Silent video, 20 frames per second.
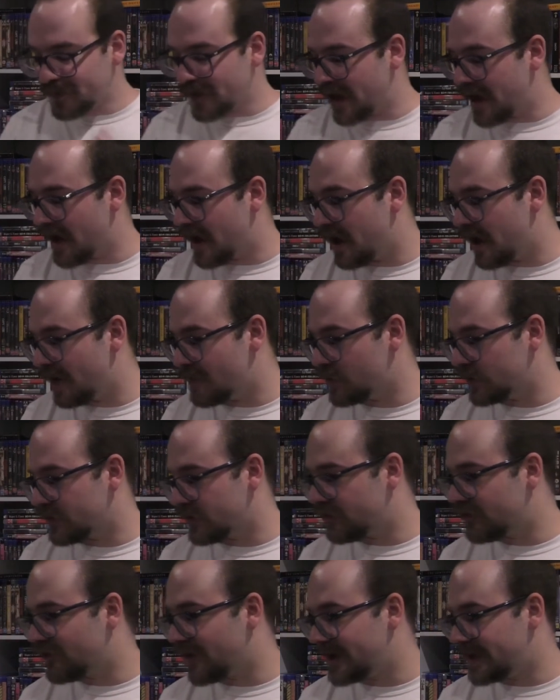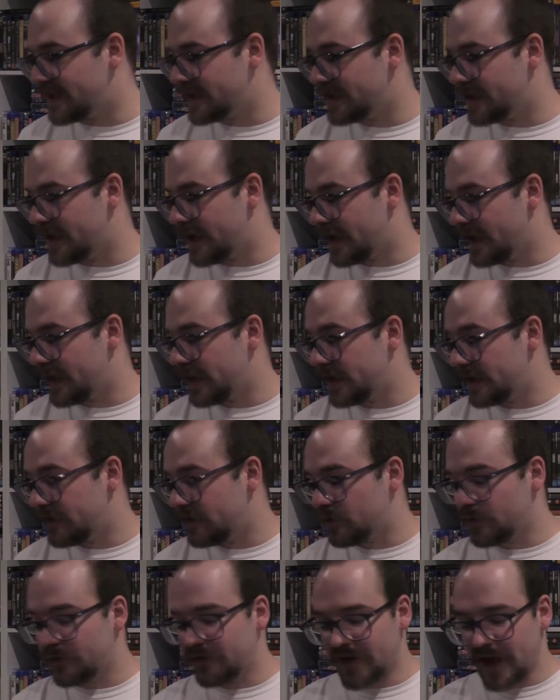I wanted to trade in a
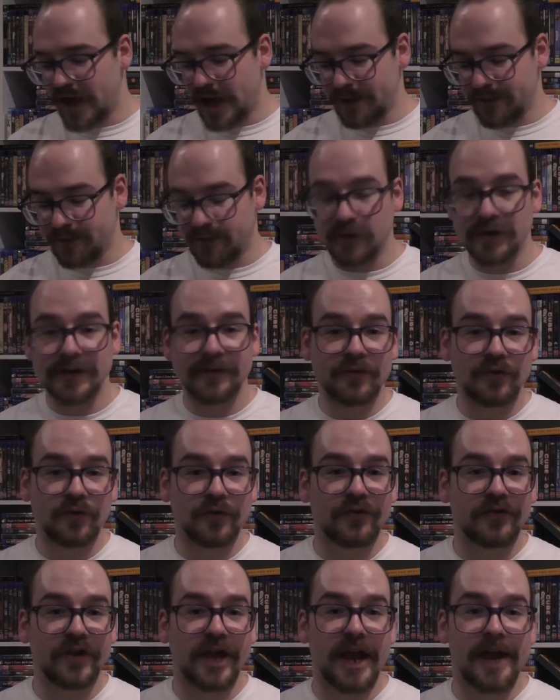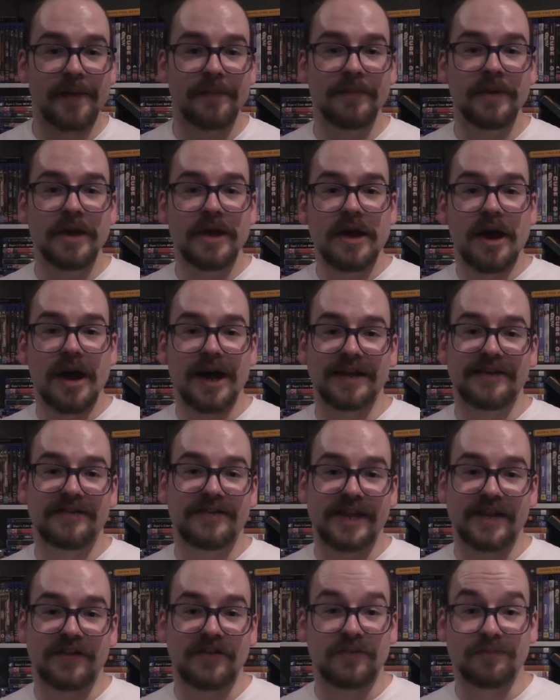Switch game for another Switch game. I
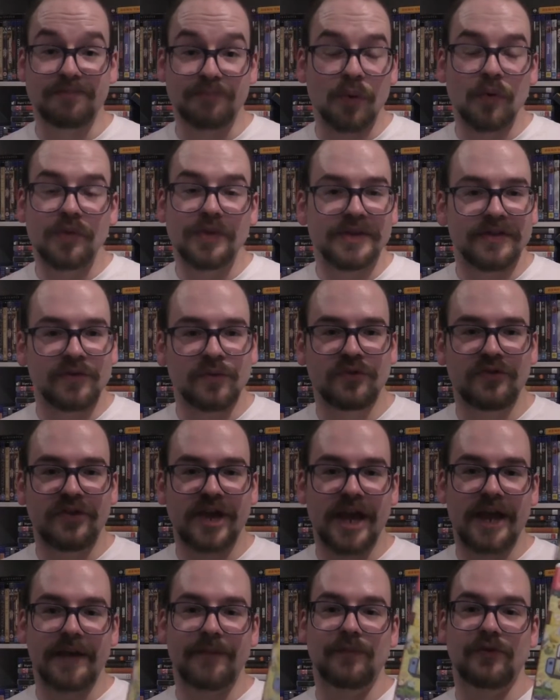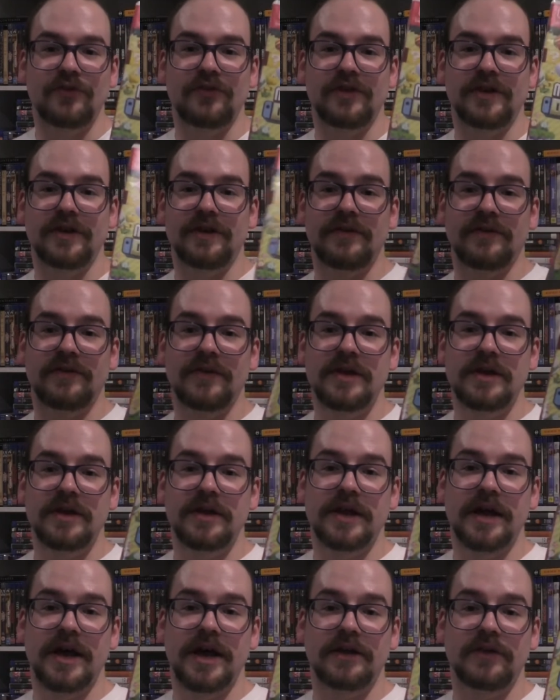instead just bought the Switch game, which is
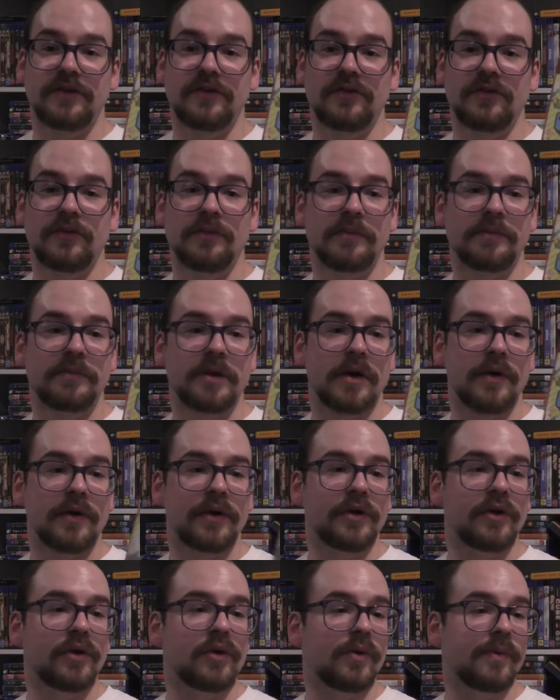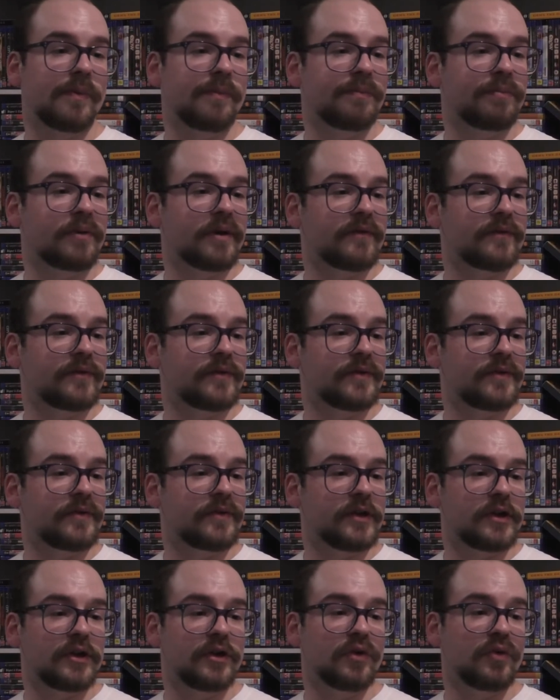New Super Mario
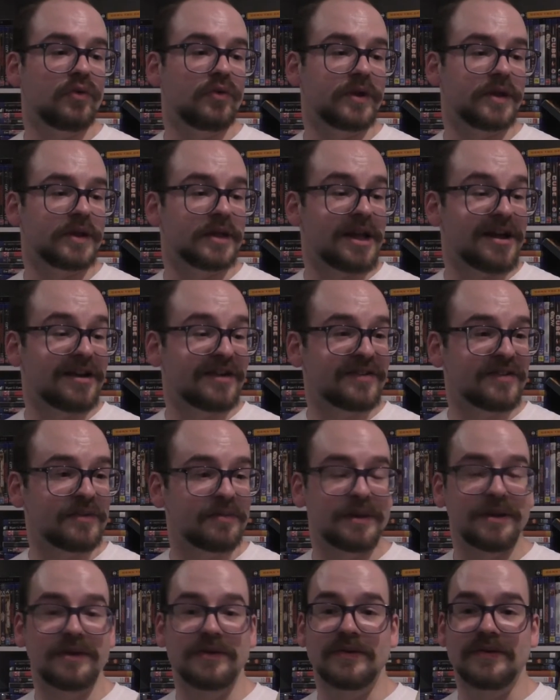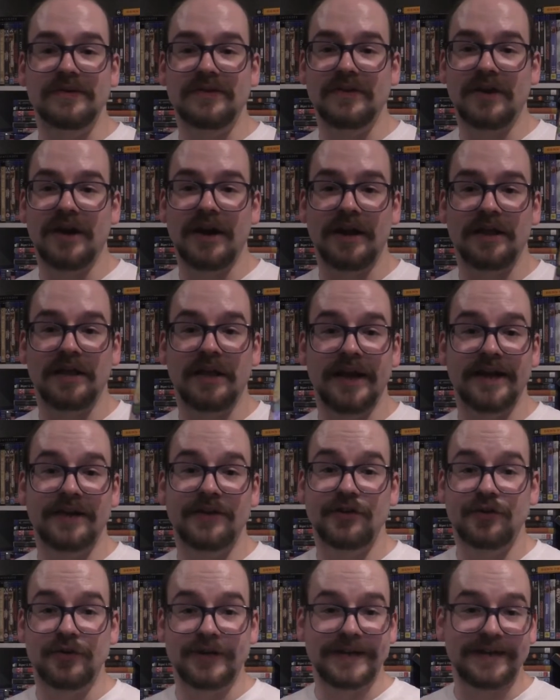Bros. U Deluxe, because I like
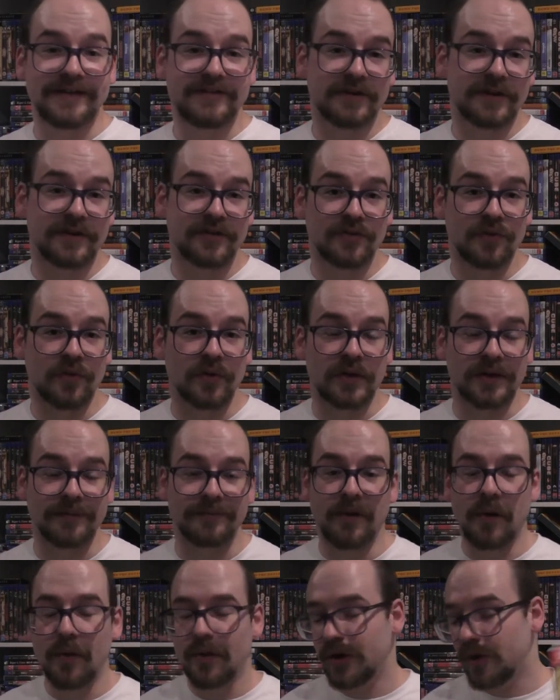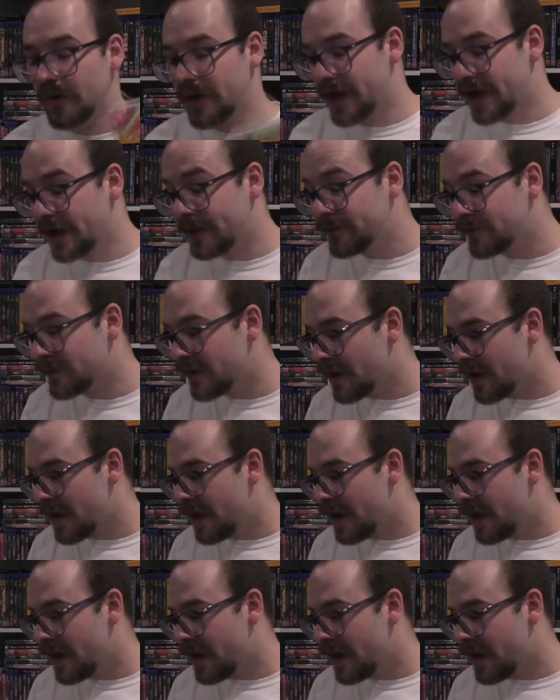2D side-scrolling Mario games.